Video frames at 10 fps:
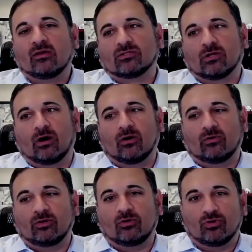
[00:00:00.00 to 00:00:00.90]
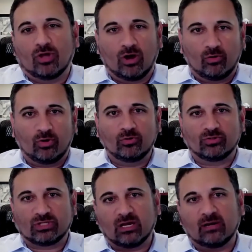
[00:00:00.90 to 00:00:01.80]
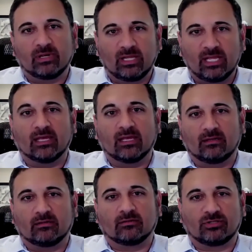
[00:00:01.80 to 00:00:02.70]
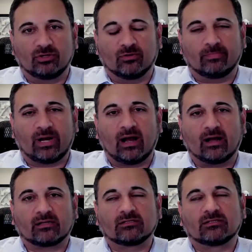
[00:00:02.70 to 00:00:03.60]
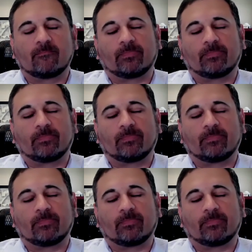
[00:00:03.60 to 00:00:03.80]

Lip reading: So who's coming in to your box,